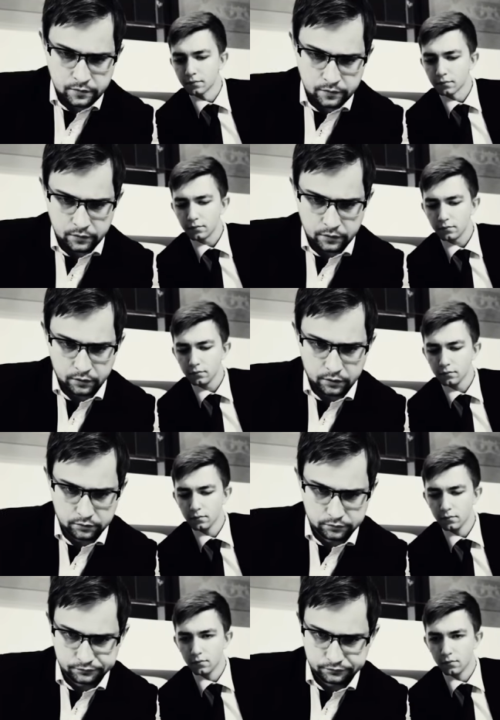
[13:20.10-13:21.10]
Speaker 1: all look up
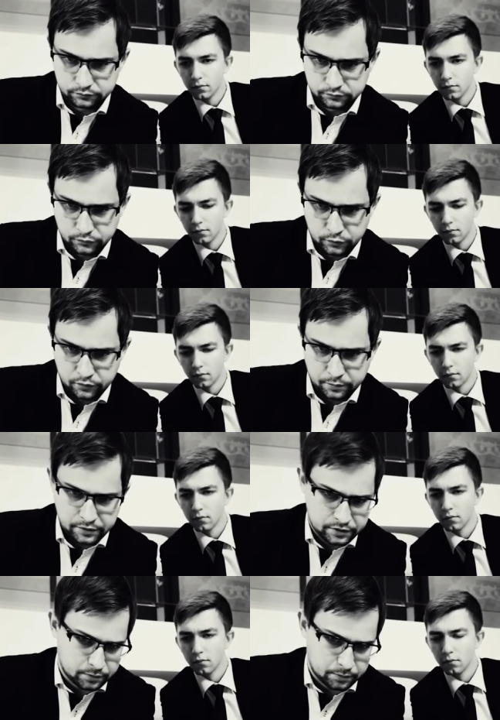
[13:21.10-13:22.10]
to and strive to
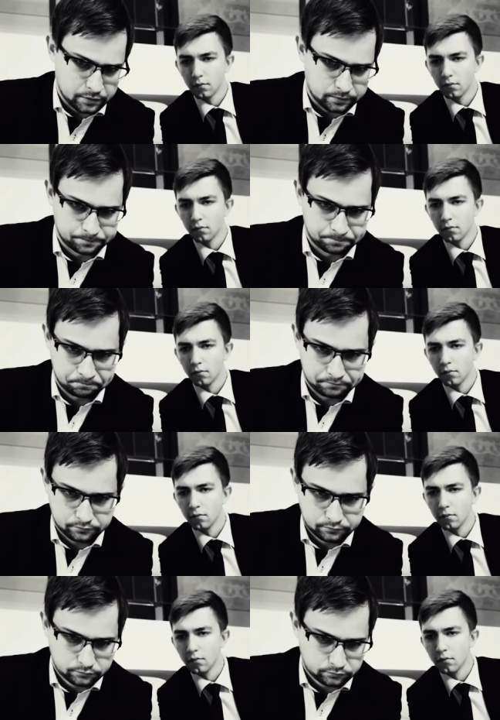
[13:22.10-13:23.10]
emulate are nothing but
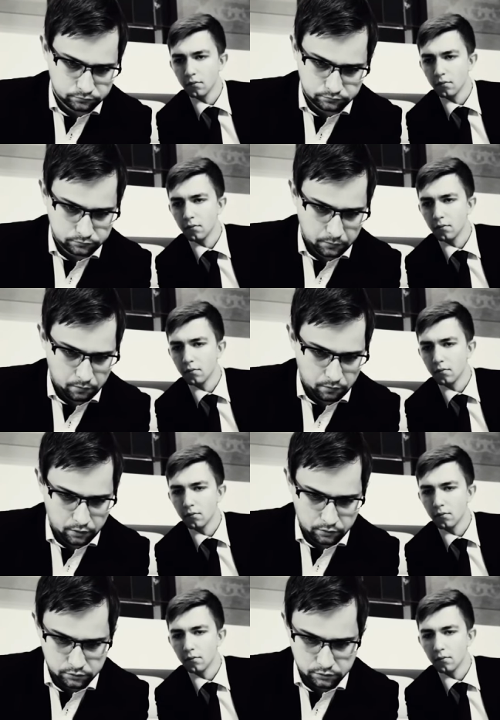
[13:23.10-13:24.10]
an average
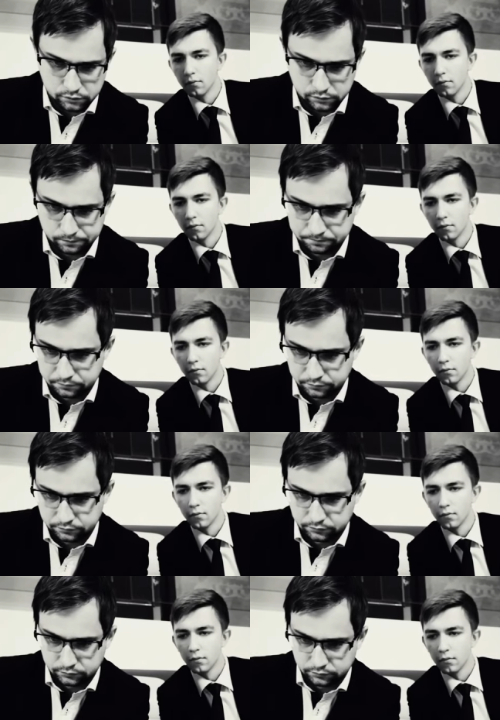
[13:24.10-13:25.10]
coalition of significantly
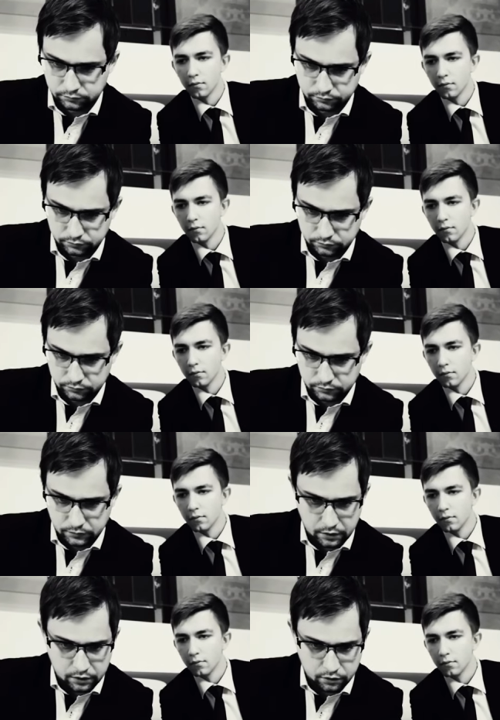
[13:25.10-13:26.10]
lucky individuals
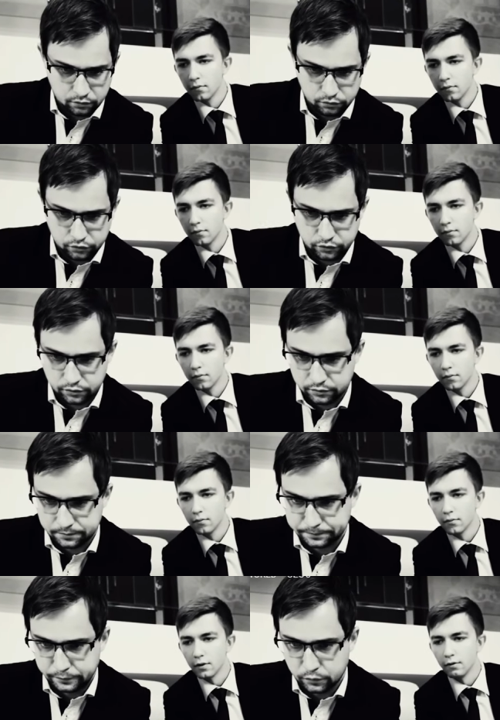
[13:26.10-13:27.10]
who are now treated
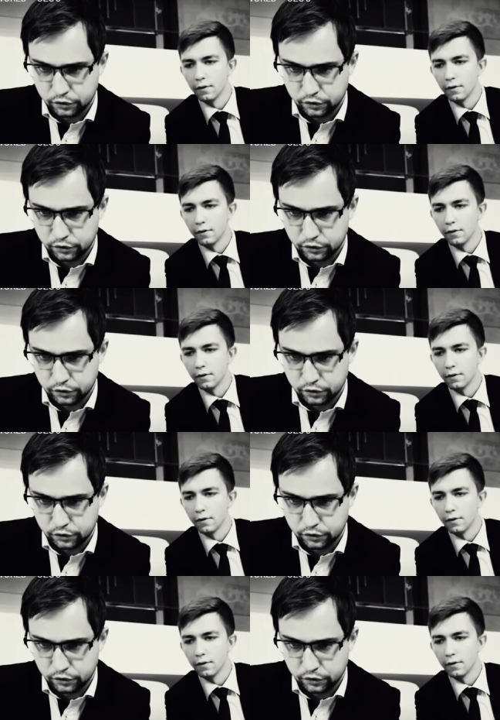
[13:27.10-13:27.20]
as